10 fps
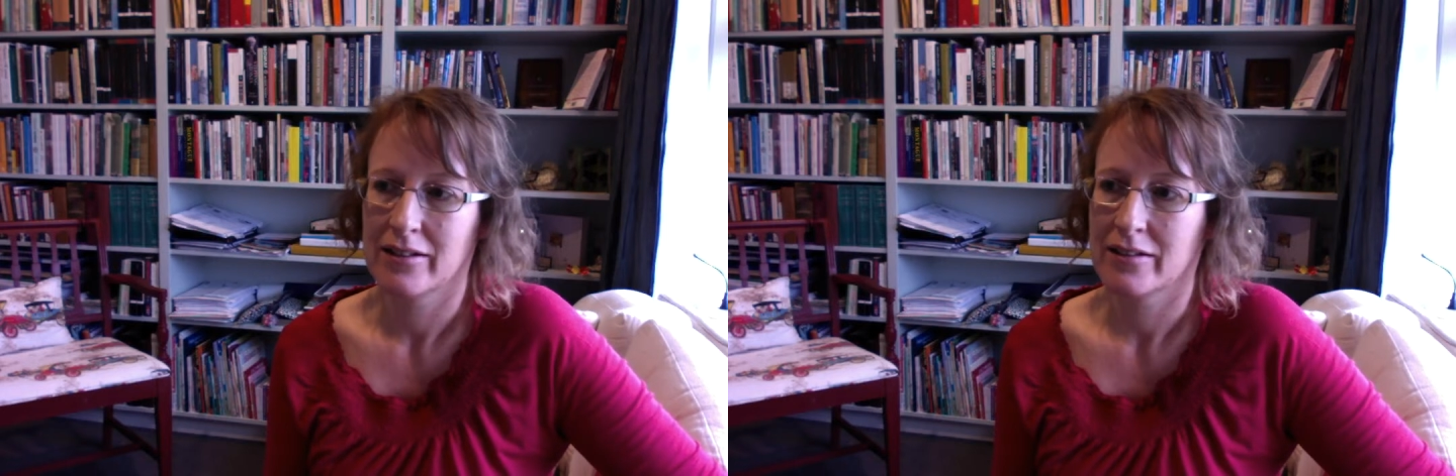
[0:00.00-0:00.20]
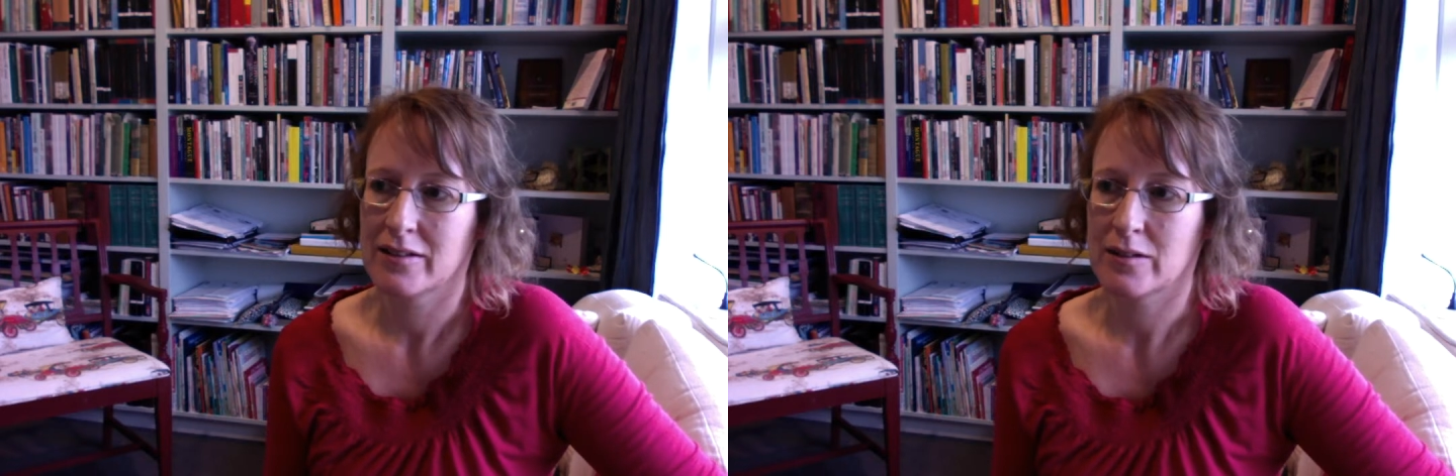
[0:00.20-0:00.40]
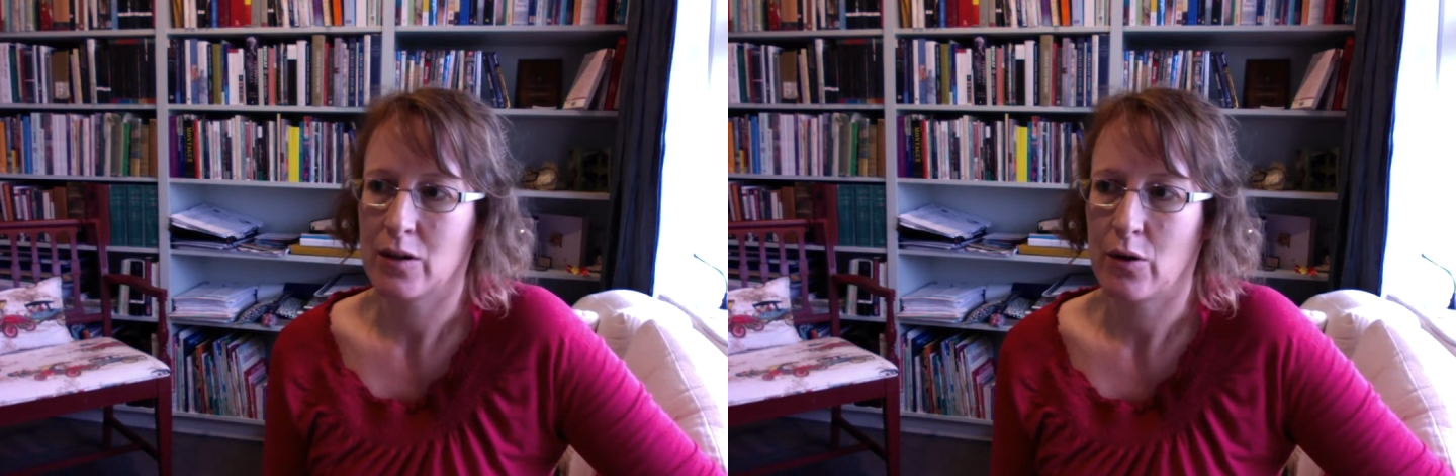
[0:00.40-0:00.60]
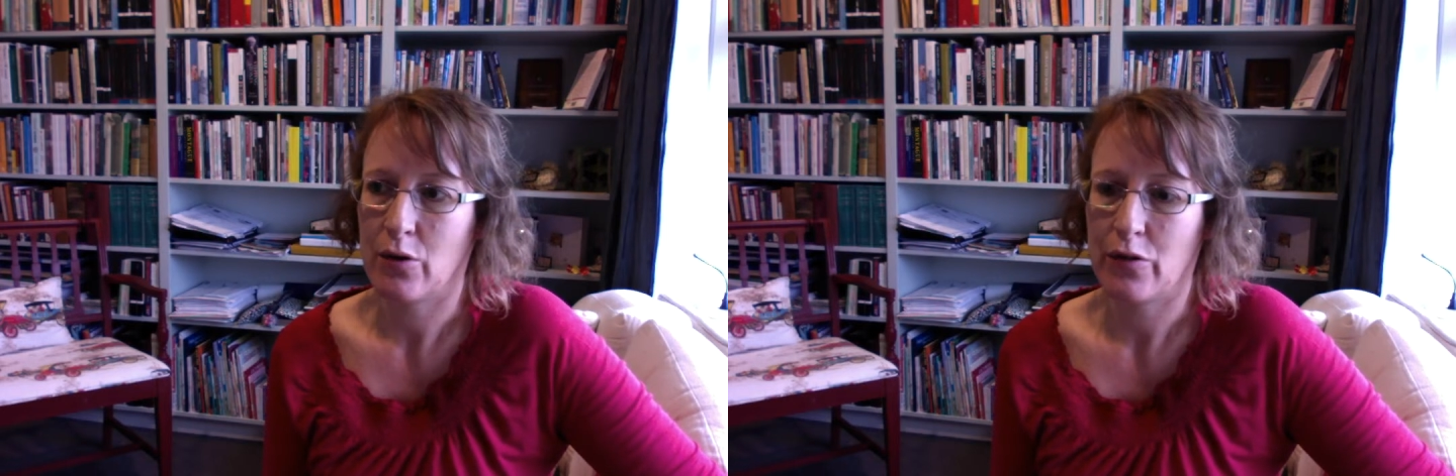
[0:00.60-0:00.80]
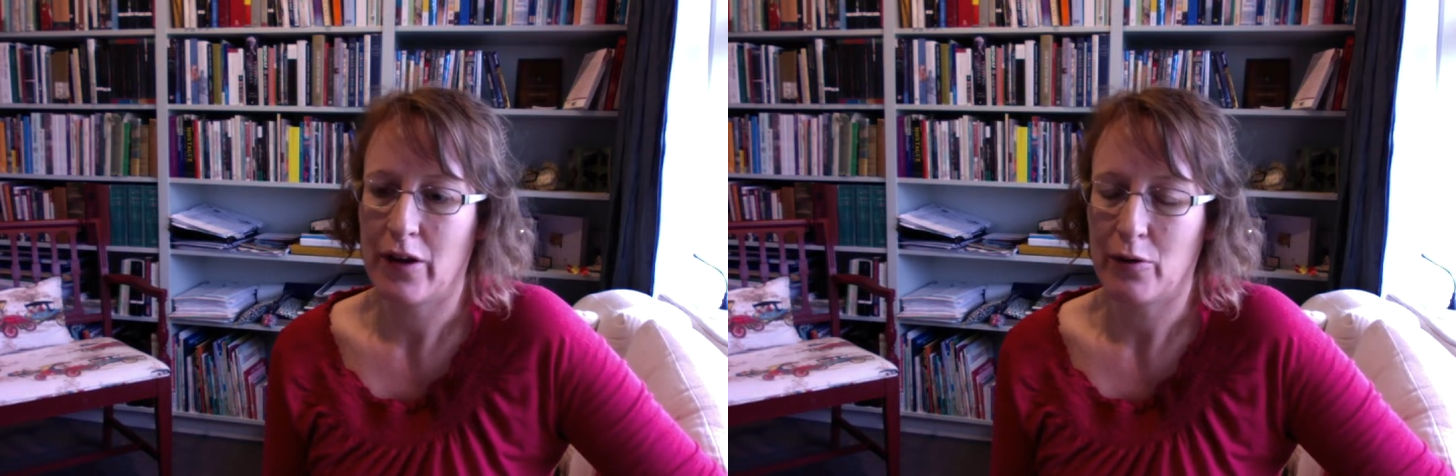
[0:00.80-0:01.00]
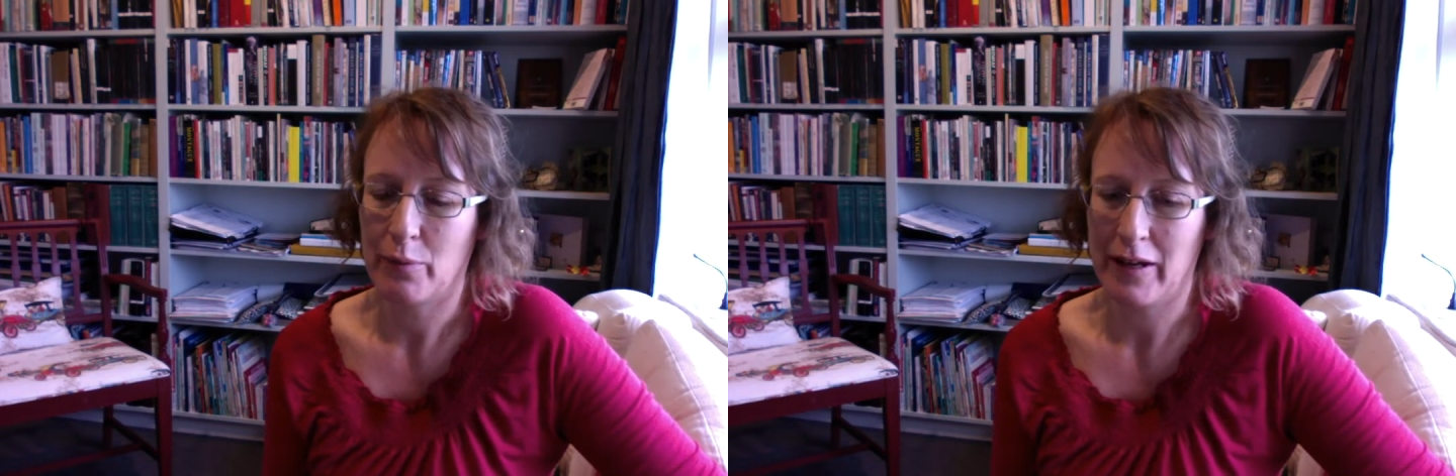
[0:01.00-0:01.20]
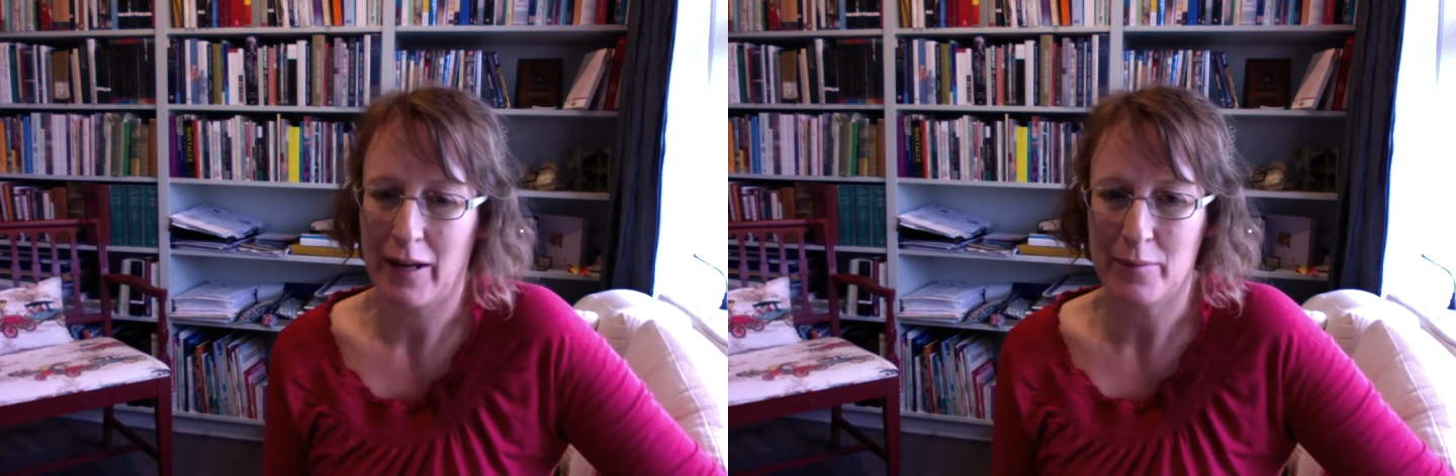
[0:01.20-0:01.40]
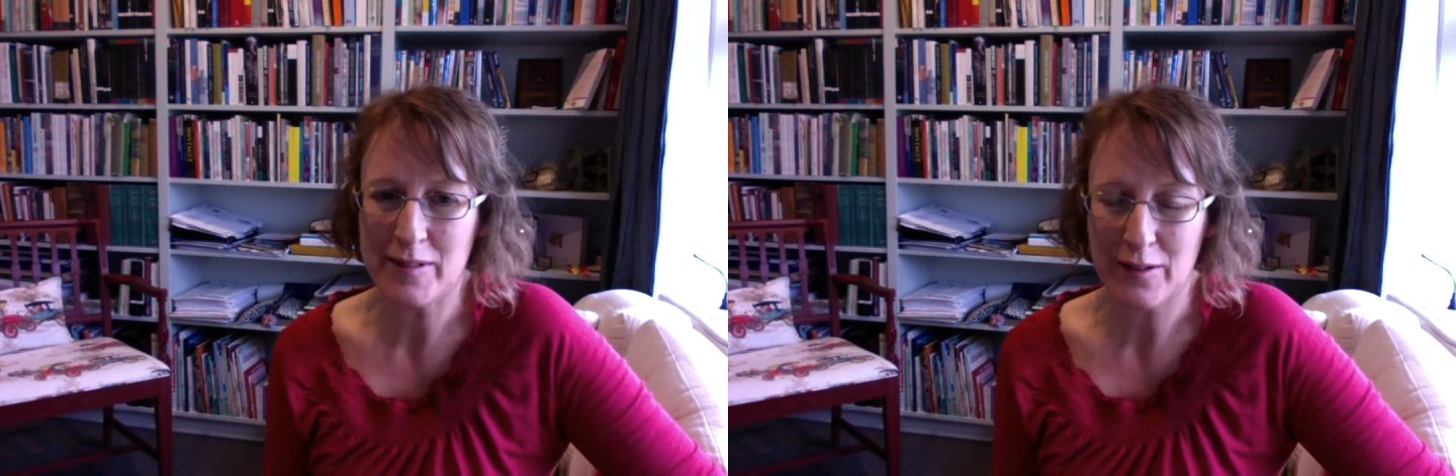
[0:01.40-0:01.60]
so they'll be
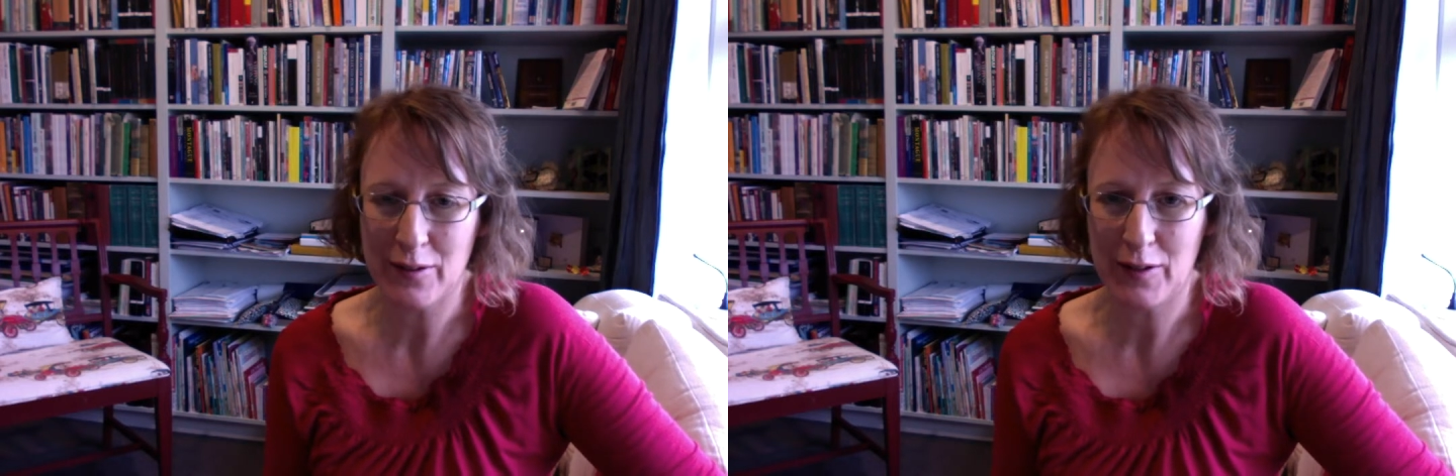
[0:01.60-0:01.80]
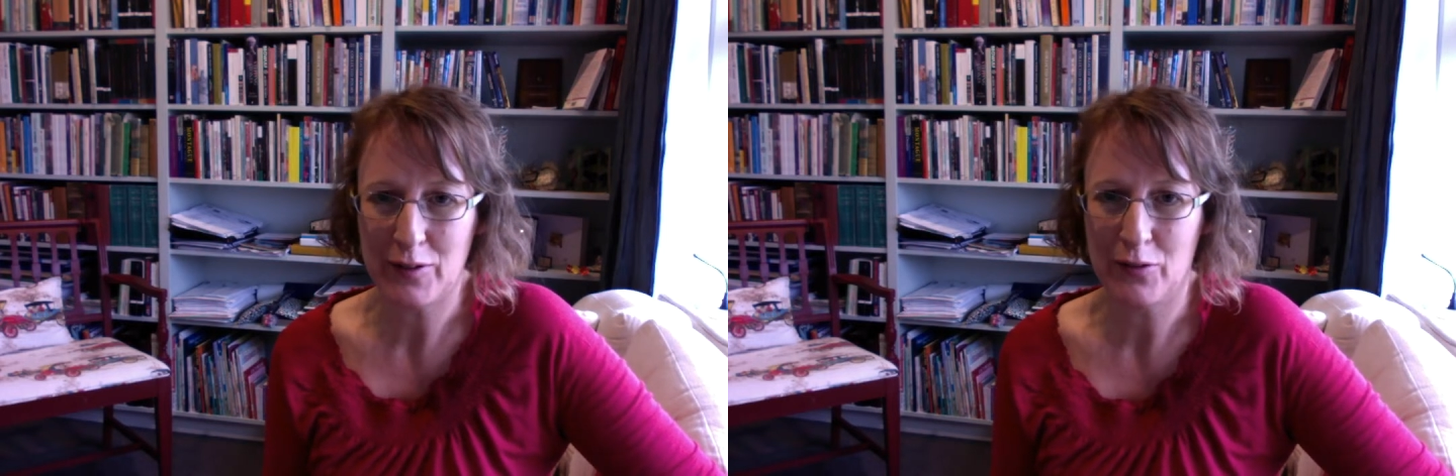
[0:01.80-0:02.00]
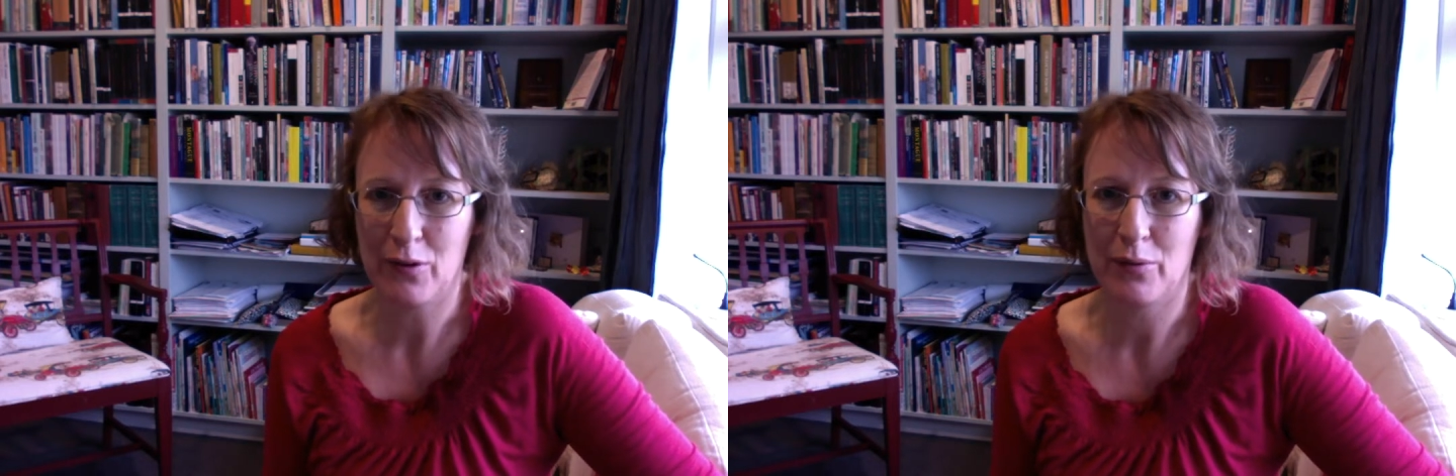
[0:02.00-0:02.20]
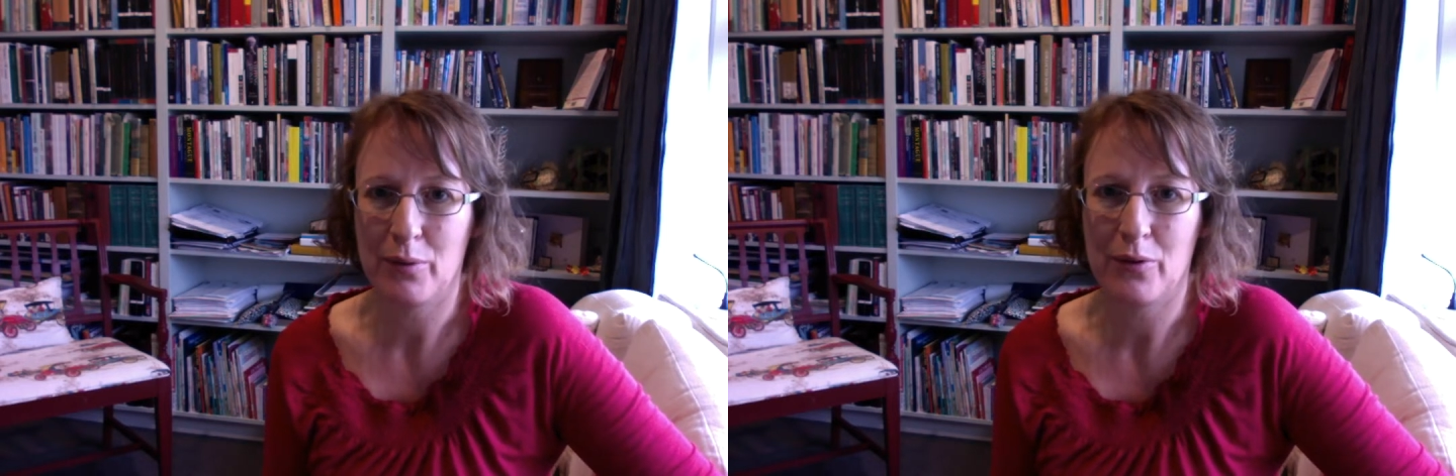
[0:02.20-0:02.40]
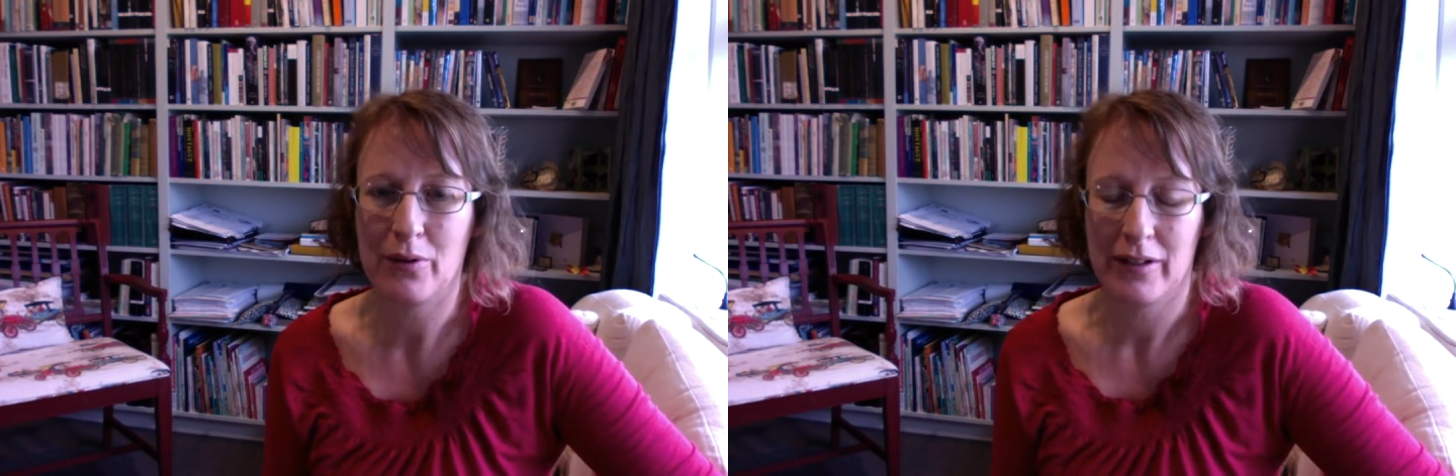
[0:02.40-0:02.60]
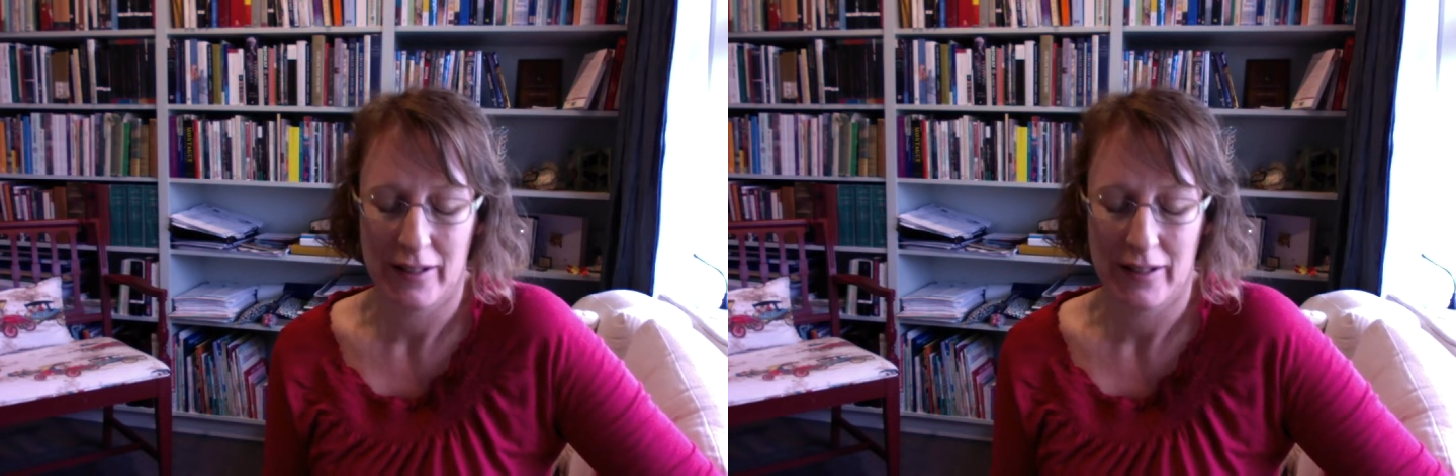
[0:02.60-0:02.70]
absolutely adorable.